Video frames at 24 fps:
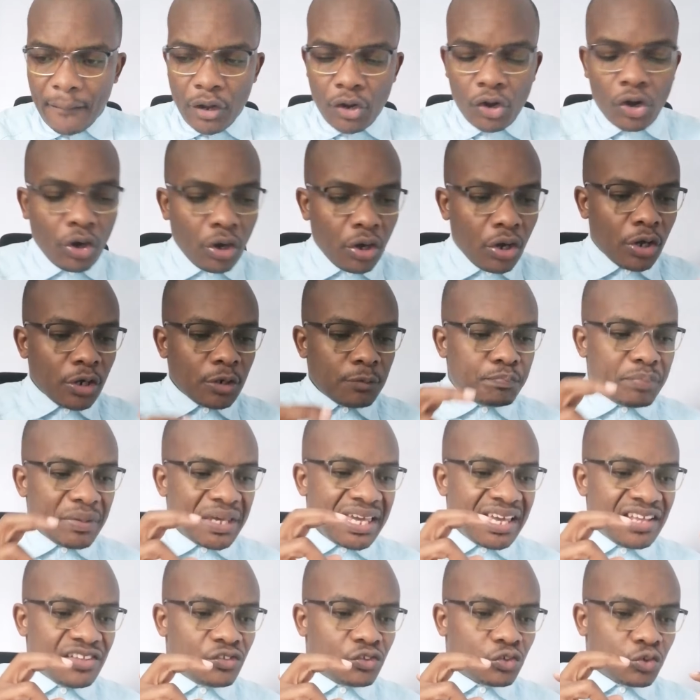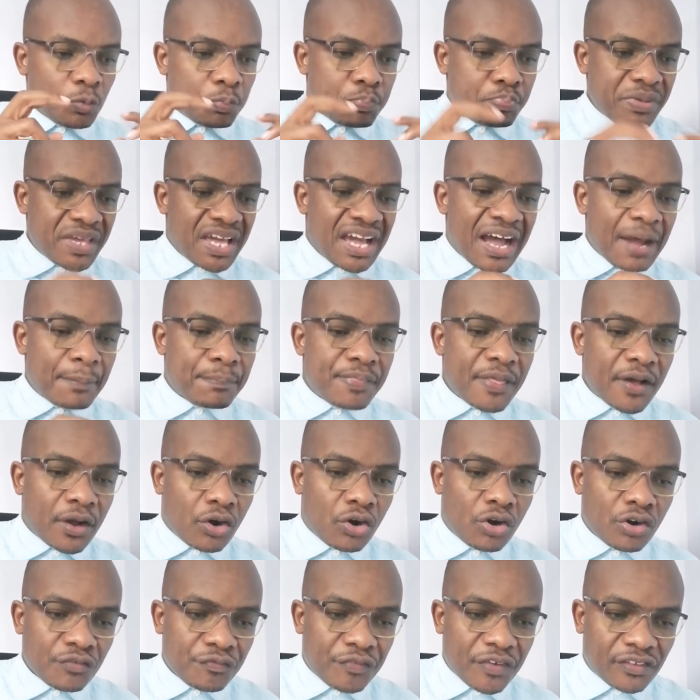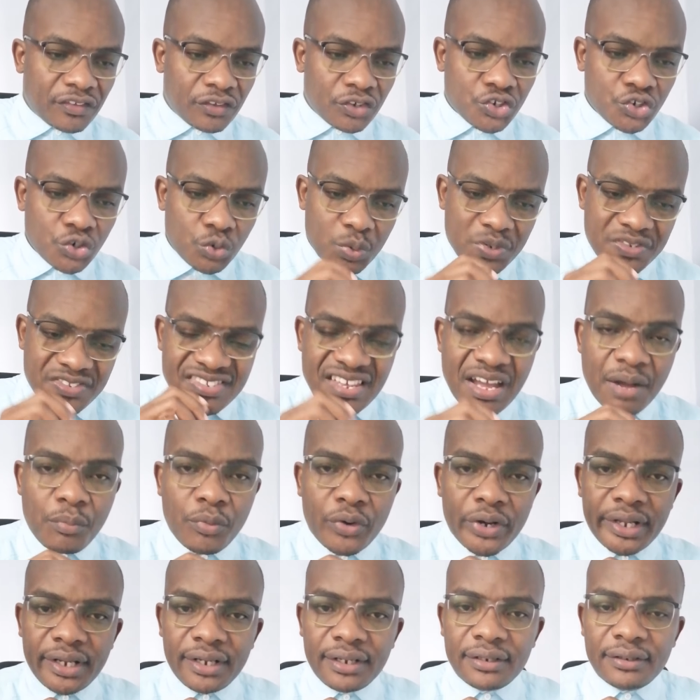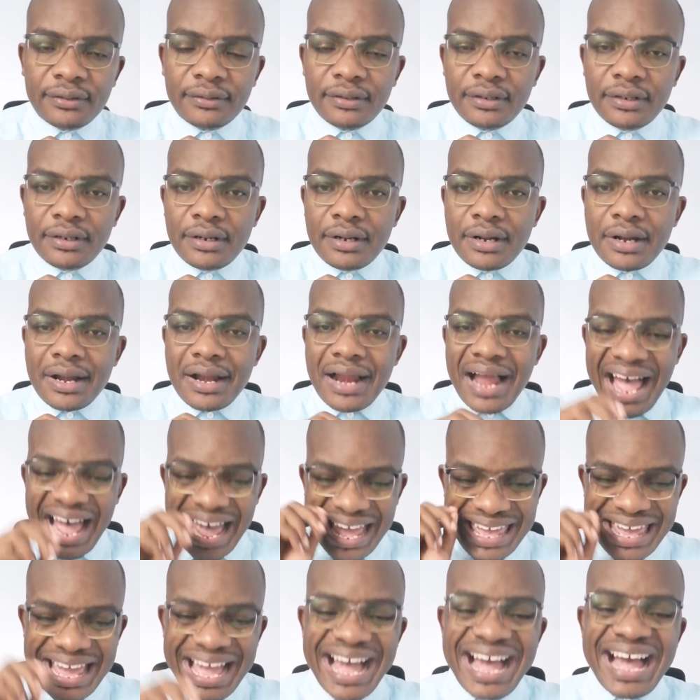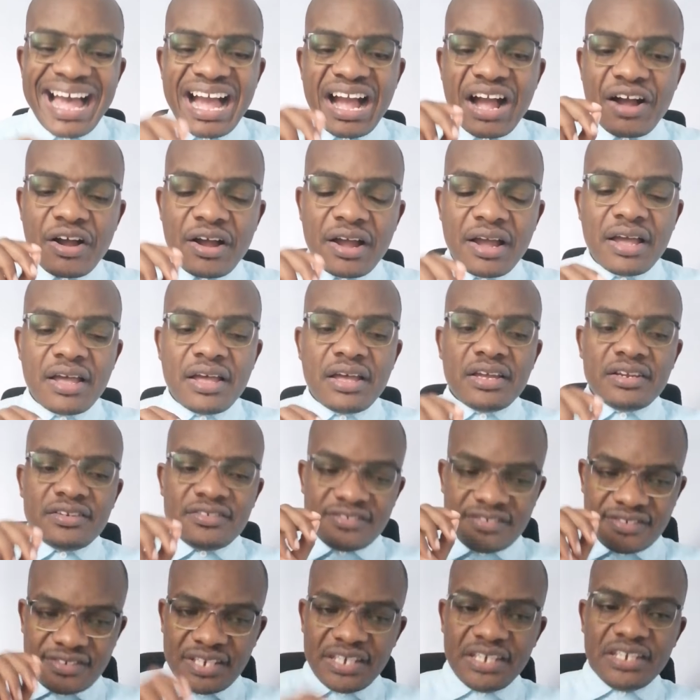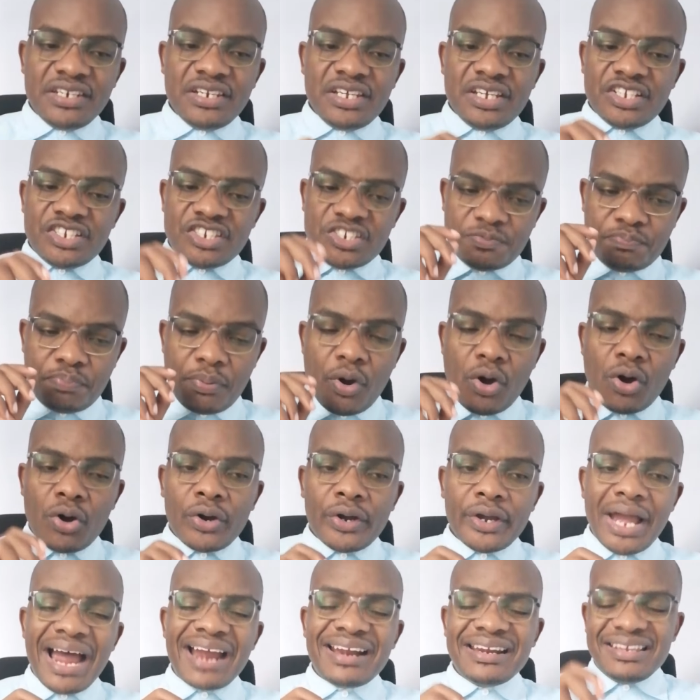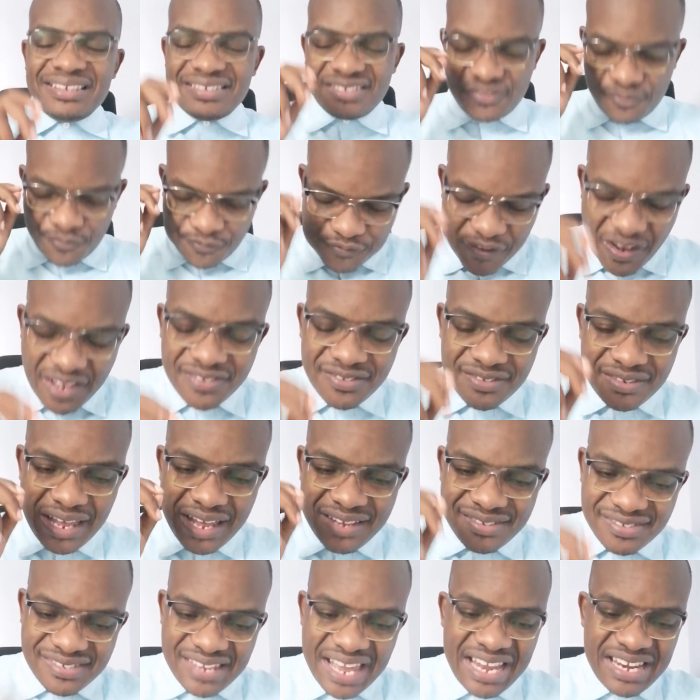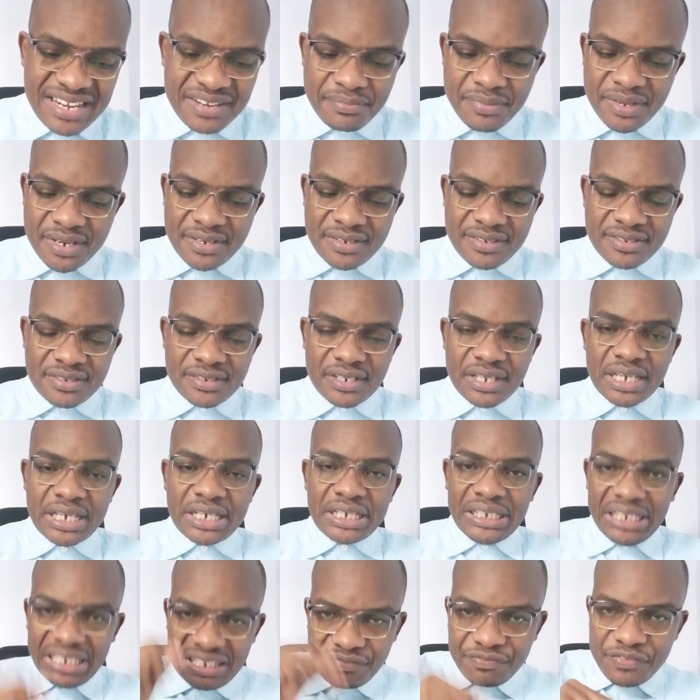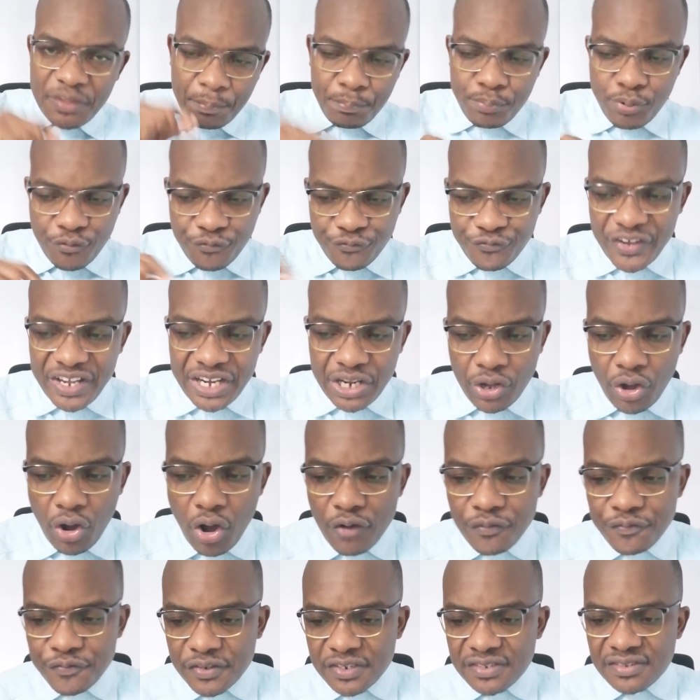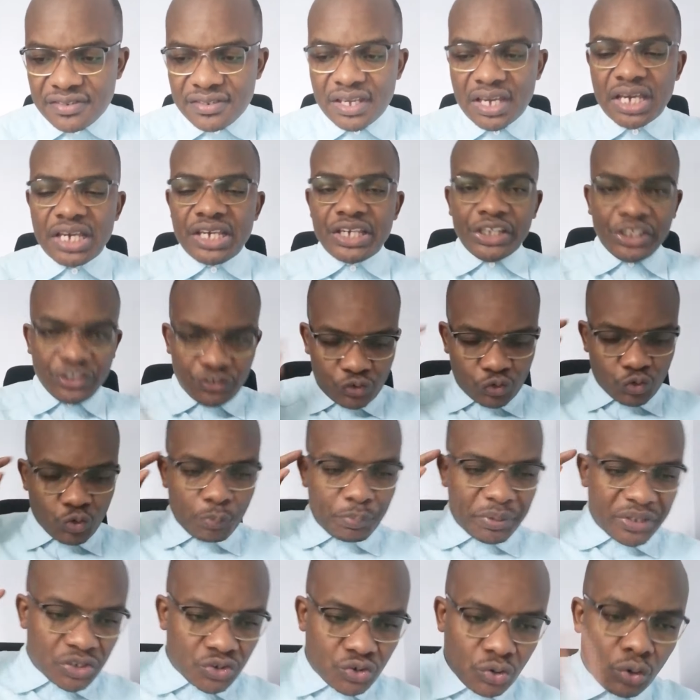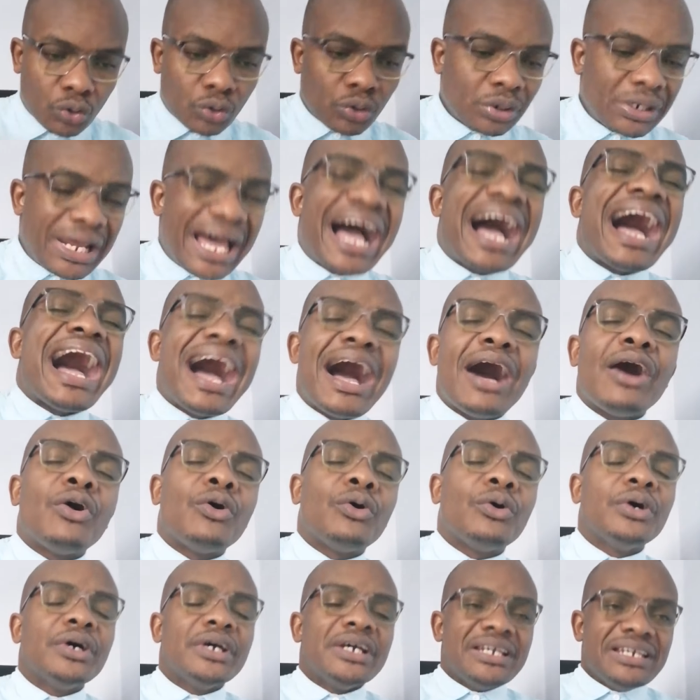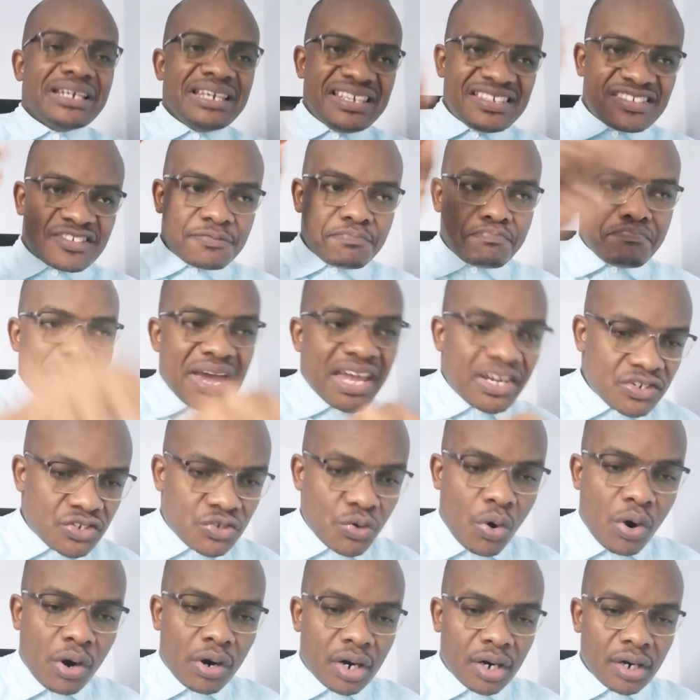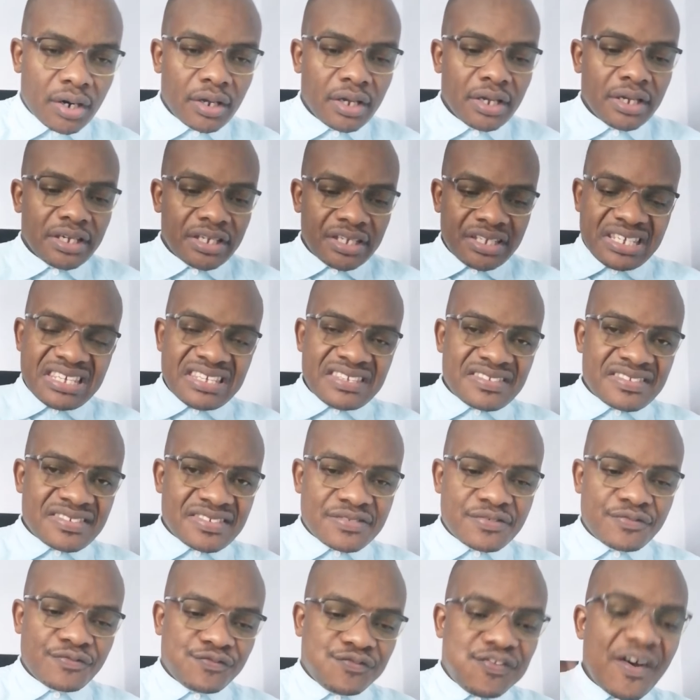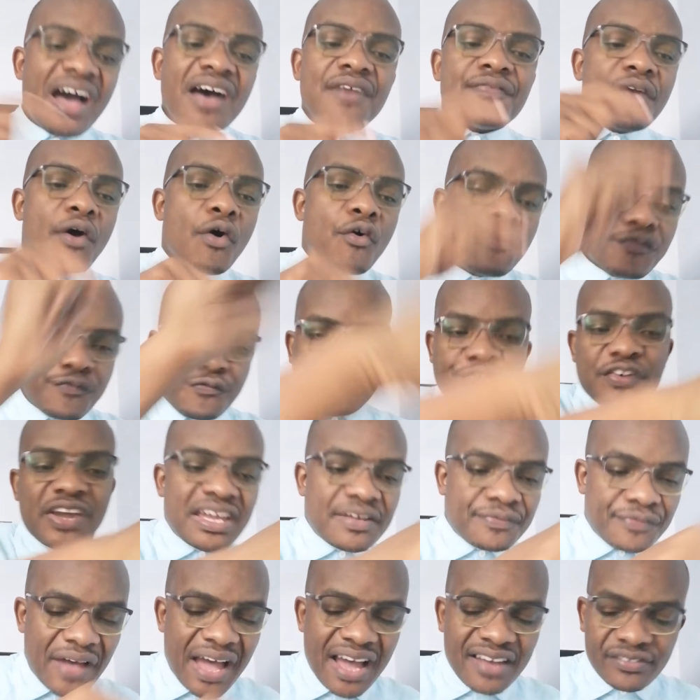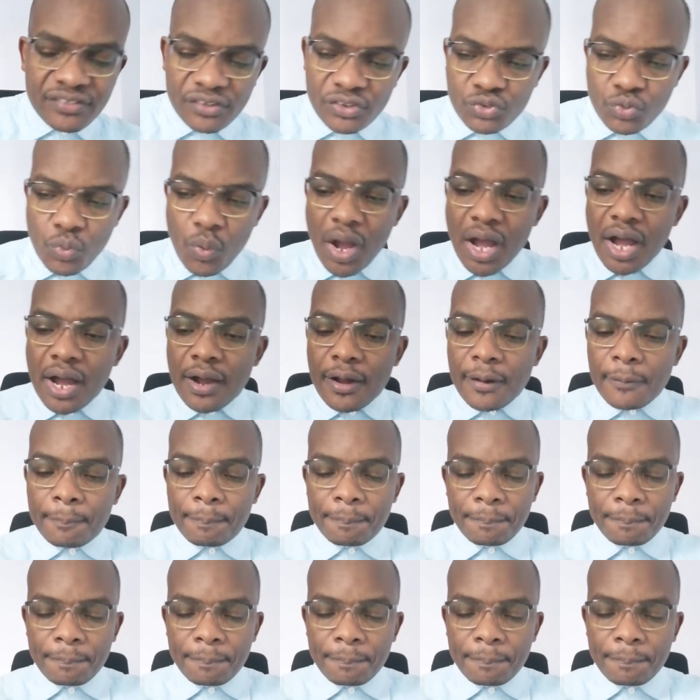God begins to pick up the conversation with Samuel, a young teenage boy, and his first assignment in the prophetic office is to be told how his mentor, his father of faith as it were,